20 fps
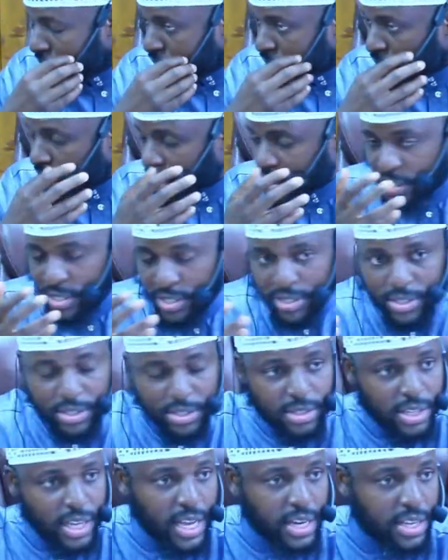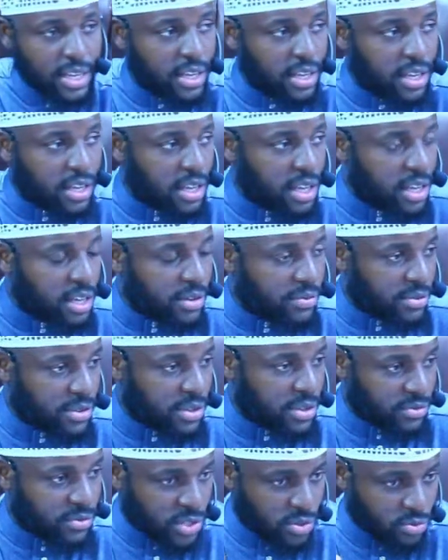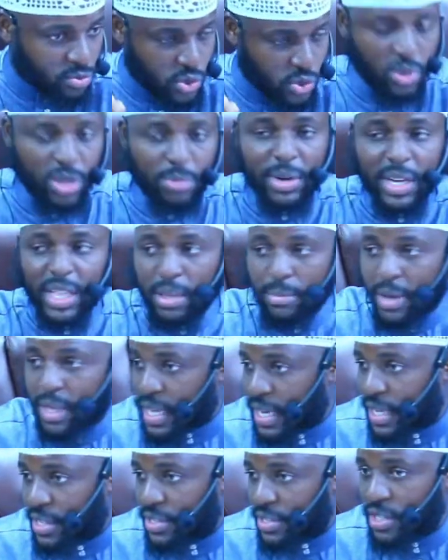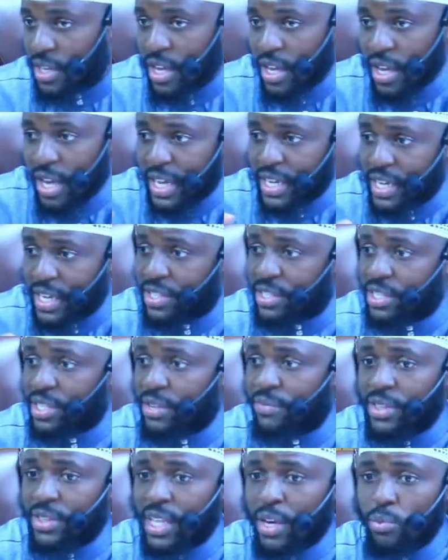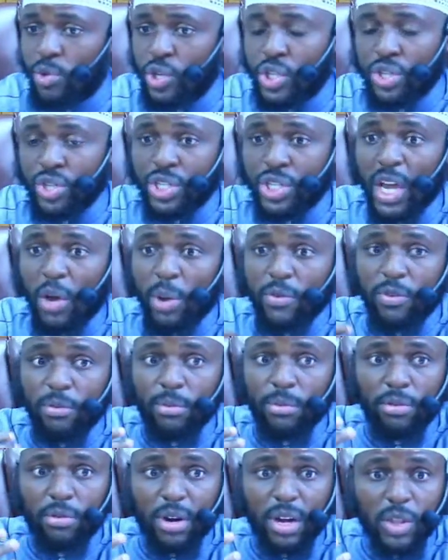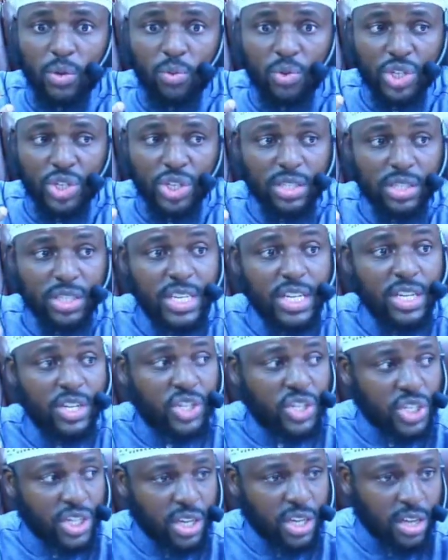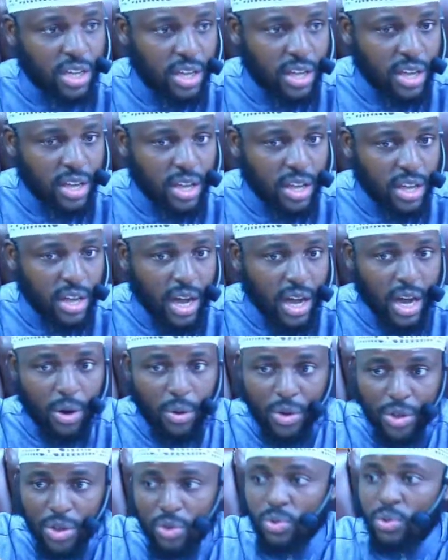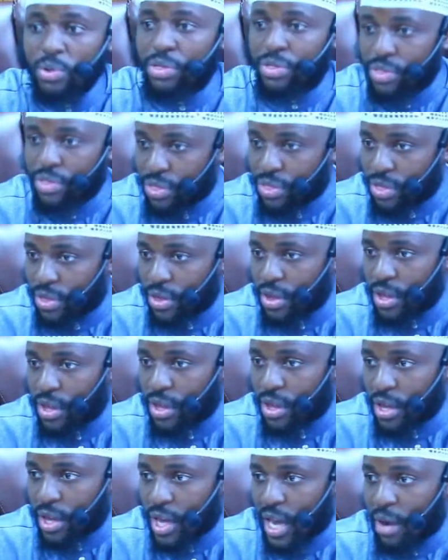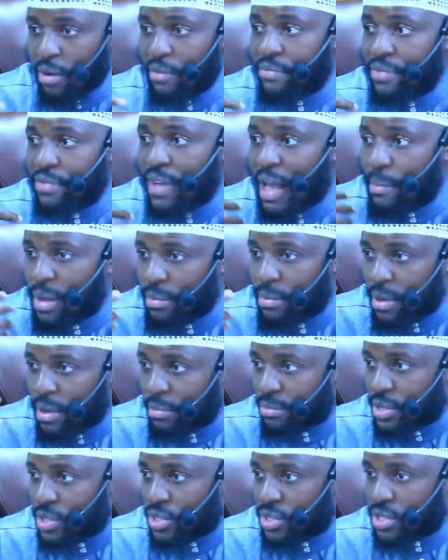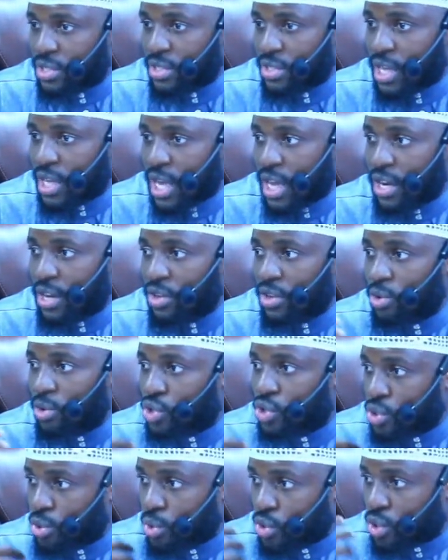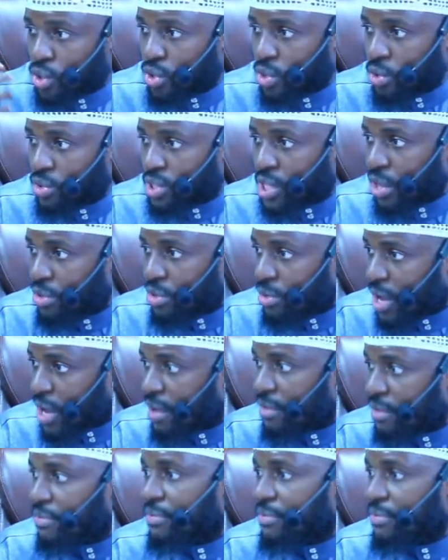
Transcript: does his, we're talking about the men, that is. And this is something that we shouldn't shy away from, but rather we should teach our youth, our family members, your children, those that you have